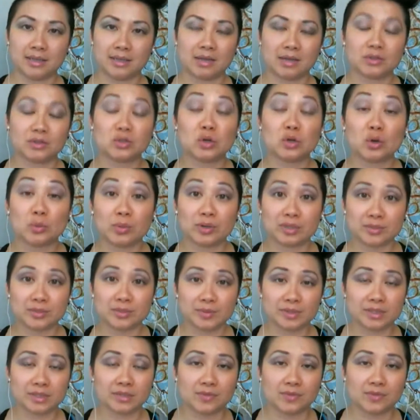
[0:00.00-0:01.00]
October
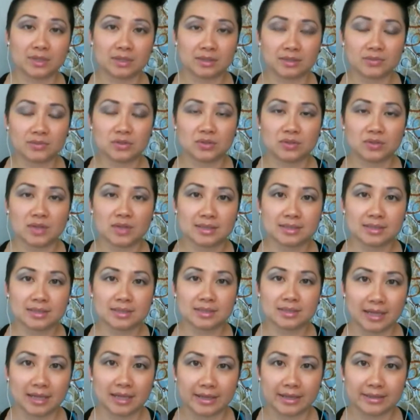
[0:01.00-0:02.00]
specifically of
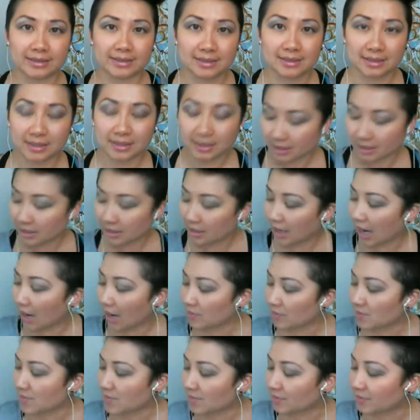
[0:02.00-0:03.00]
2008, I
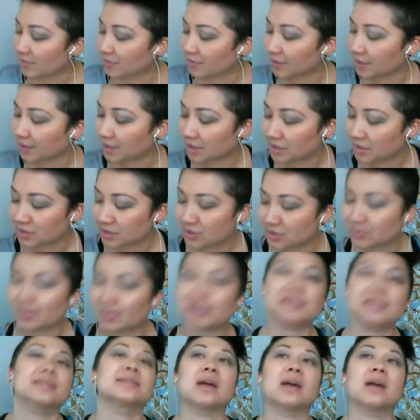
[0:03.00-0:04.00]
remember thinking to
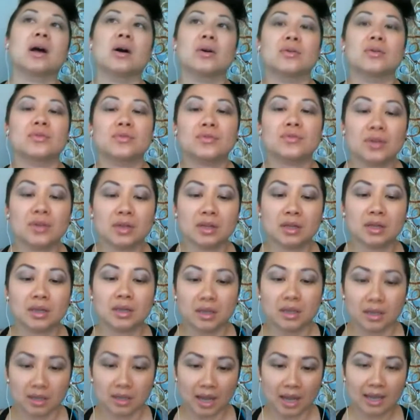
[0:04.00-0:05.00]
myself,
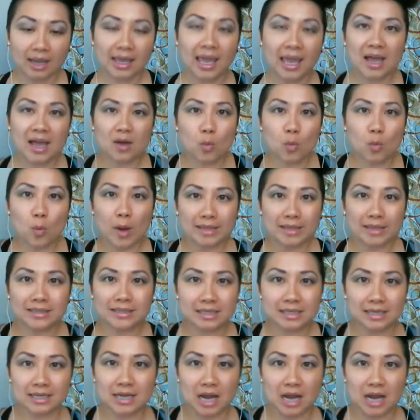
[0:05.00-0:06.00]
I can't wait
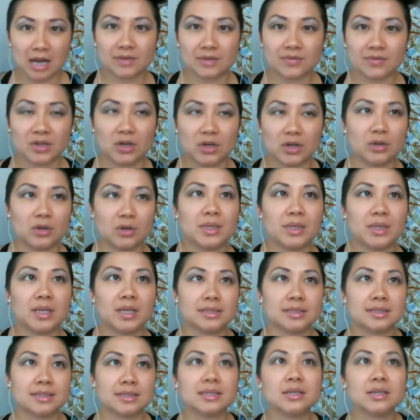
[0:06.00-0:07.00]
to get out of here
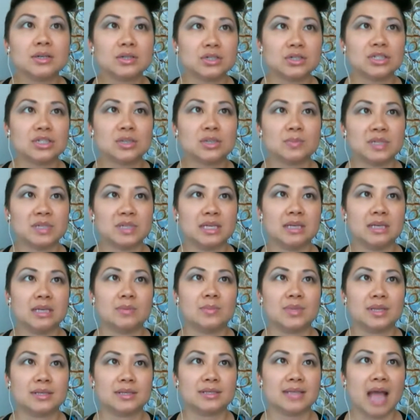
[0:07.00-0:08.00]
because this leadership
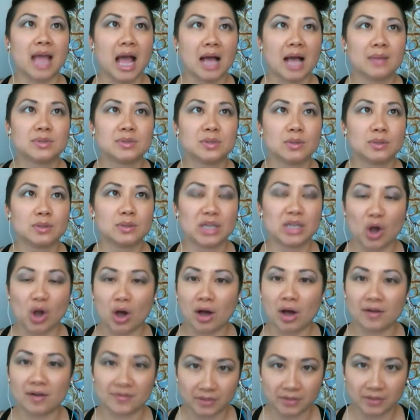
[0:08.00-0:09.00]
team is absolutely
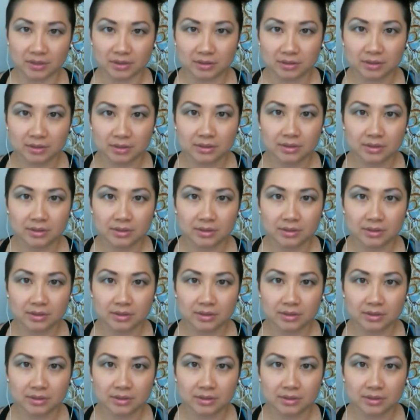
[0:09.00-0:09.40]
awful